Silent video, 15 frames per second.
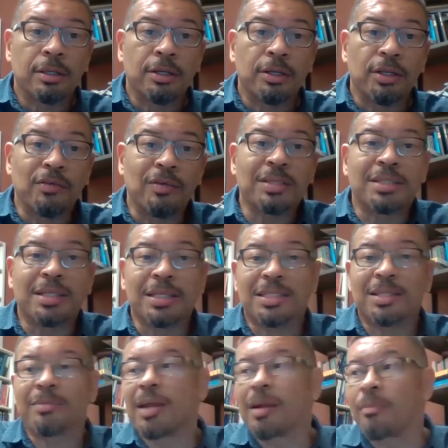You've just seen
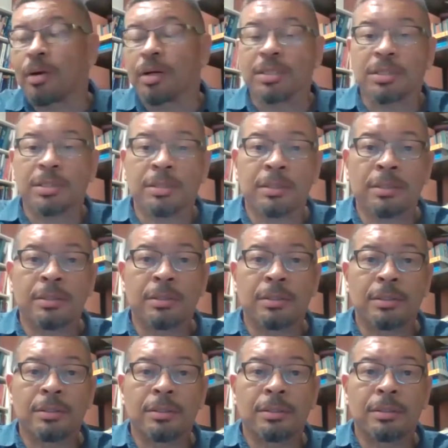some numbers.
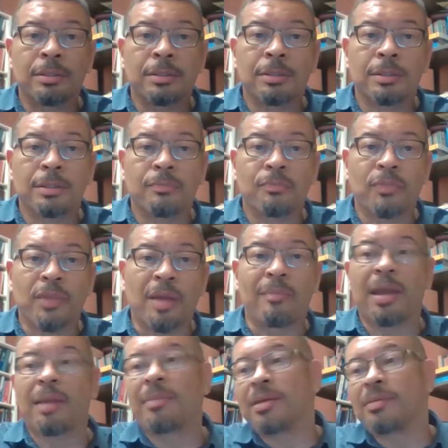And
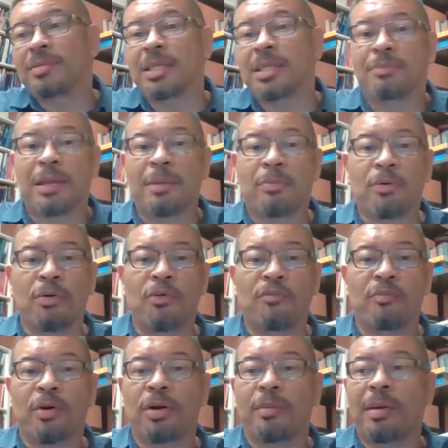maybe you've seen people
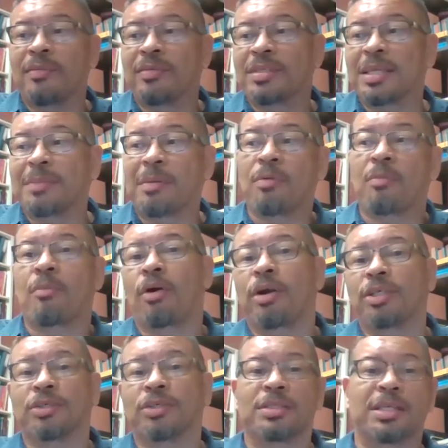
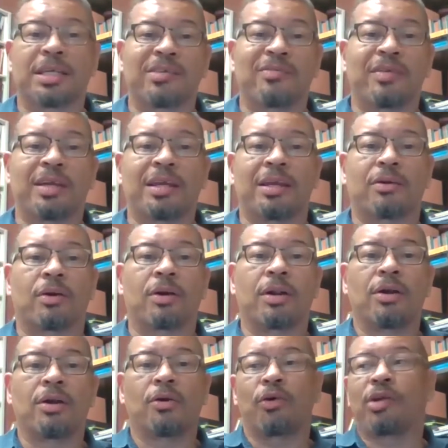march on TV, or
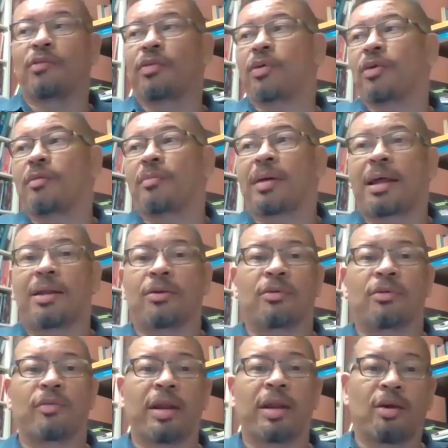you've heard about it on
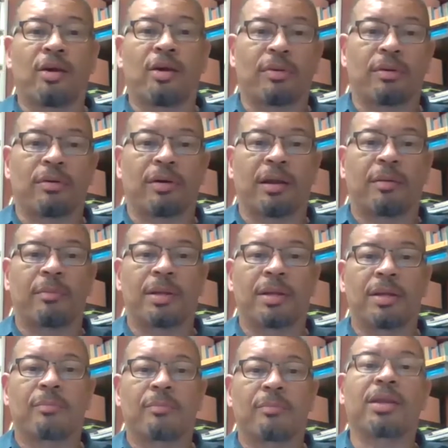a radio program,
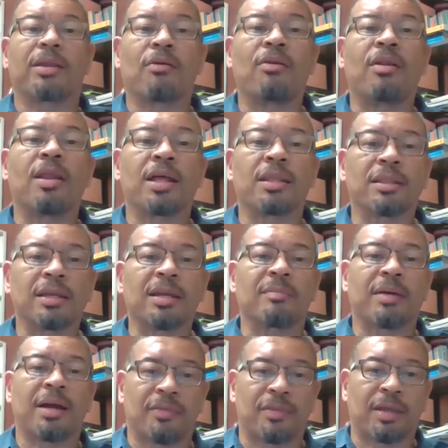but you know nothing
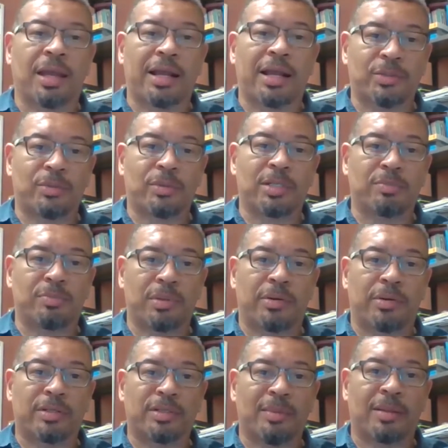about the actual
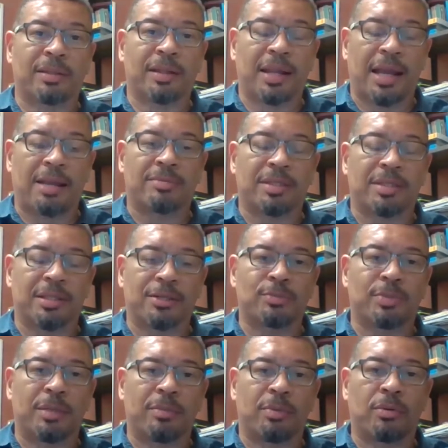experience, about the lives of those
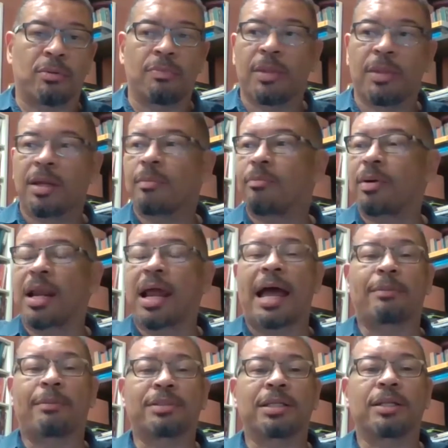people. But
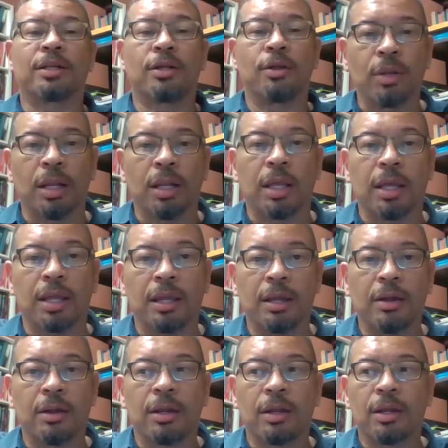absolutely,
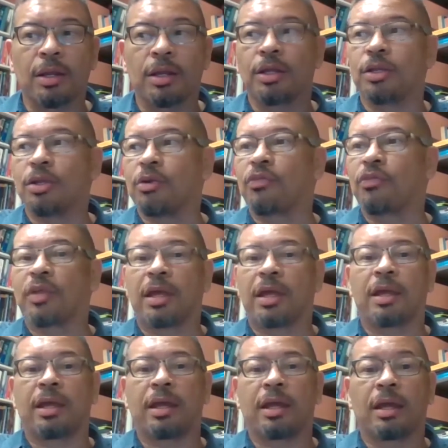you think,